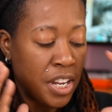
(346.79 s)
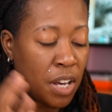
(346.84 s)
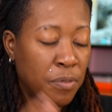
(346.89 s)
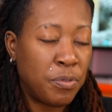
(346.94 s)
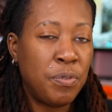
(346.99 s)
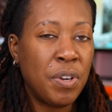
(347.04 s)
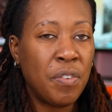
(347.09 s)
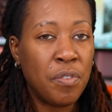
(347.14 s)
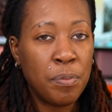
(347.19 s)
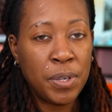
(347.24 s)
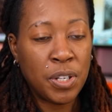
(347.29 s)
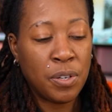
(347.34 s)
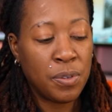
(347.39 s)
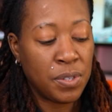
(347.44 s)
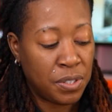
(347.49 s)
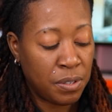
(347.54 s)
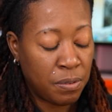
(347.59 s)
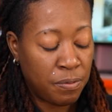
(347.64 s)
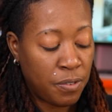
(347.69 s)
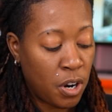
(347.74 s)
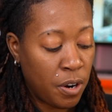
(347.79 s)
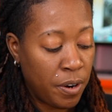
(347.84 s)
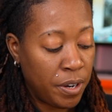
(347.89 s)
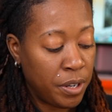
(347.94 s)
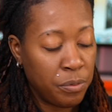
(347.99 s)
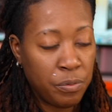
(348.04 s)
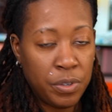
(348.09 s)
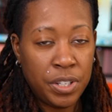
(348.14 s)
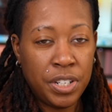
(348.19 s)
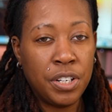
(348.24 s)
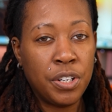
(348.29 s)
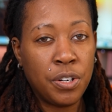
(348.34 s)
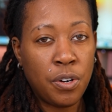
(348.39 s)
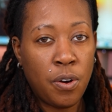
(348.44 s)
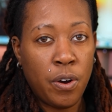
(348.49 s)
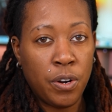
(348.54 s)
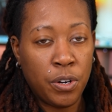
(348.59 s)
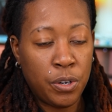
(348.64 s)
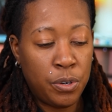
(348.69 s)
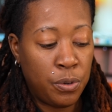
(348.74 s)
Now if you've ever been on Safari and reading an
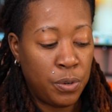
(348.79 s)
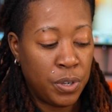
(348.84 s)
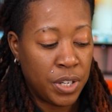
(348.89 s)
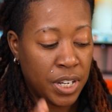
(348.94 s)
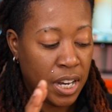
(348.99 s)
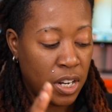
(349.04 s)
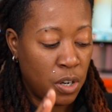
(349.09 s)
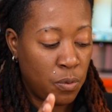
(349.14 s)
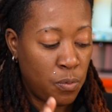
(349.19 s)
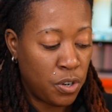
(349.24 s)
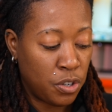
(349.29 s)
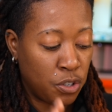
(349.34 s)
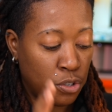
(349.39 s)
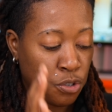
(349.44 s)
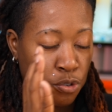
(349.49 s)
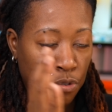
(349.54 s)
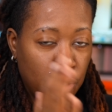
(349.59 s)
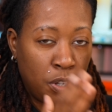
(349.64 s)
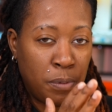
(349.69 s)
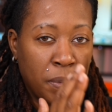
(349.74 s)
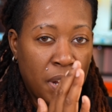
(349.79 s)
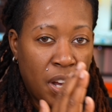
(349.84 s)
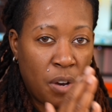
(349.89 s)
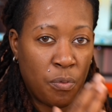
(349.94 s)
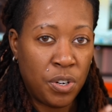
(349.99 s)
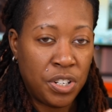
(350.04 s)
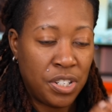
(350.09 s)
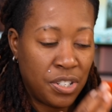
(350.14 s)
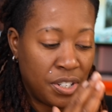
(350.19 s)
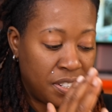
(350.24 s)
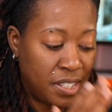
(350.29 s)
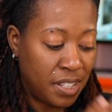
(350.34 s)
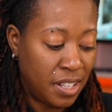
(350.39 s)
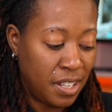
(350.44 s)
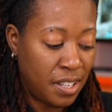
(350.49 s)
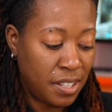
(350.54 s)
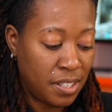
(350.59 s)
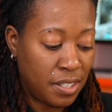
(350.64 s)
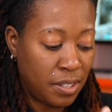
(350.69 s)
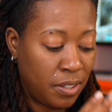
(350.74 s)
article and kind of wanna streamline what you're
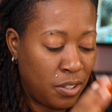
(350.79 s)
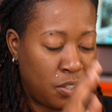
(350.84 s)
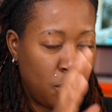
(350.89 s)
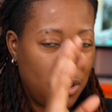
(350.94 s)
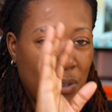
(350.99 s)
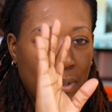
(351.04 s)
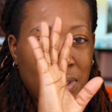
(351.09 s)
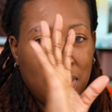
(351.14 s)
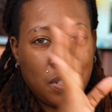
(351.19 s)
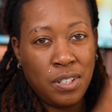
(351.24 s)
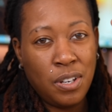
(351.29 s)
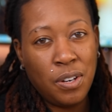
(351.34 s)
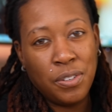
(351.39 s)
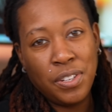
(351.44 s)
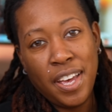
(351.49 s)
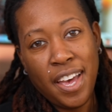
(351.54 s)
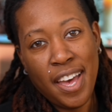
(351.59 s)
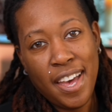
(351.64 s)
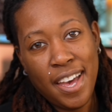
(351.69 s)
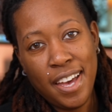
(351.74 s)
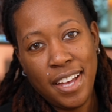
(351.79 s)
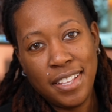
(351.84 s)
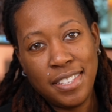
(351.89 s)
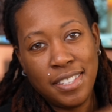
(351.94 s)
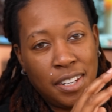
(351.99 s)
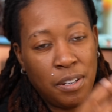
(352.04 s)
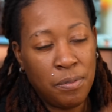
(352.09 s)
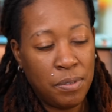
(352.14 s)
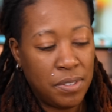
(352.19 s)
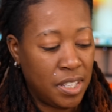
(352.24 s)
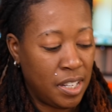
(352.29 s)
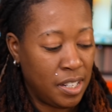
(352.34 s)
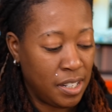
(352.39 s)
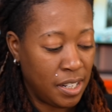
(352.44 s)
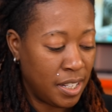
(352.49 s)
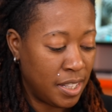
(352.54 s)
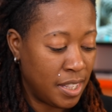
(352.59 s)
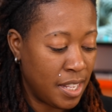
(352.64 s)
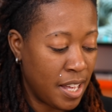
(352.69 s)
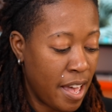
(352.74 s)
seeing so that you don't see all the ads and everything
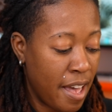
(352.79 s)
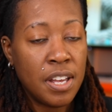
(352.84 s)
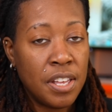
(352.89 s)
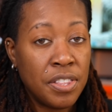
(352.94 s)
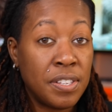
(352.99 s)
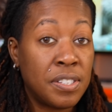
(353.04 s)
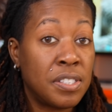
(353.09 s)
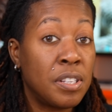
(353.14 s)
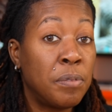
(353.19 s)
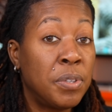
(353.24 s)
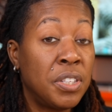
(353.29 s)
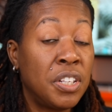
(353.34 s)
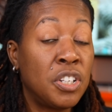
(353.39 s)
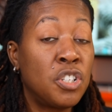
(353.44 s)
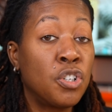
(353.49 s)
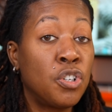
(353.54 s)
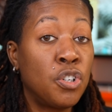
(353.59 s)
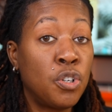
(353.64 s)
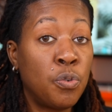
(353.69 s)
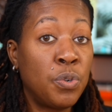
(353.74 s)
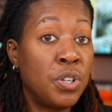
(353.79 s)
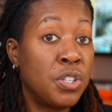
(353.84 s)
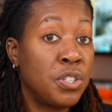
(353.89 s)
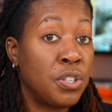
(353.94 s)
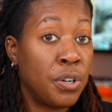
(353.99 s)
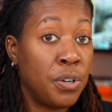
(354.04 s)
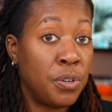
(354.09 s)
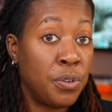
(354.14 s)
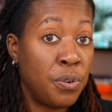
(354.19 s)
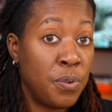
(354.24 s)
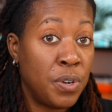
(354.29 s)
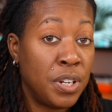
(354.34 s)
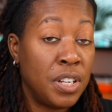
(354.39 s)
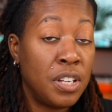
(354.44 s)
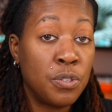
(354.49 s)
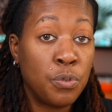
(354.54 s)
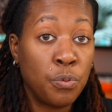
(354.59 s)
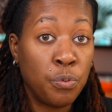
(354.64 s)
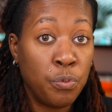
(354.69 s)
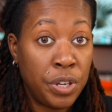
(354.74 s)
like that, then something that you're gonna wanna turn on
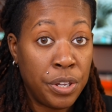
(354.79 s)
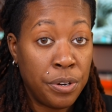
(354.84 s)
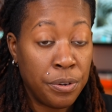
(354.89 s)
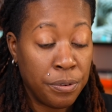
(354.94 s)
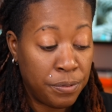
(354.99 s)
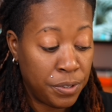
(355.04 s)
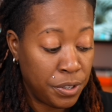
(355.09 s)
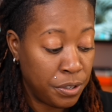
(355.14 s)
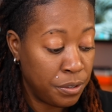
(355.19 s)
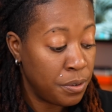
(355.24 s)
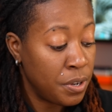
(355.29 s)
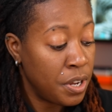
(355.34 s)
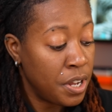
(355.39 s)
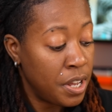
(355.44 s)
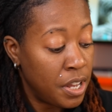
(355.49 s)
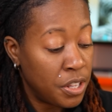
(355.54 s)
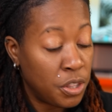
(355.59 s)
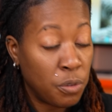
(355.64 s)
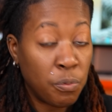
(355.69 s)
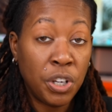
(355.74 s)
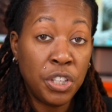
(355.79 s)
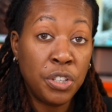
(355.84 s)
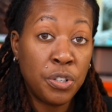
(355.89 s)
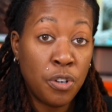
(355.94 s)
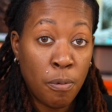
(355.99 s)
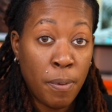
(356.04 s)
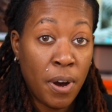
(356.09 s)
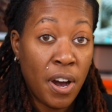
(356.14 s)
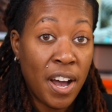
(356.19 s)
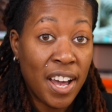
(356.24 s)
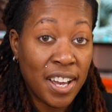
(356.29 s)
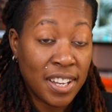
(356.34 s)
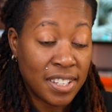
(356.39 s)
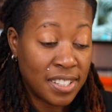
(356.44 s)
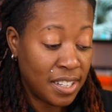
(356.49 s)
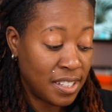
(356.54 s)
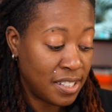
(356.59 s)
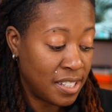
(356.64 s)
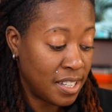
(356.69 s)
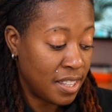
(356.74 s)
is Reader View. The way you go about
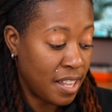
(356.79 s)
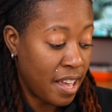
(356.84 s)
accessing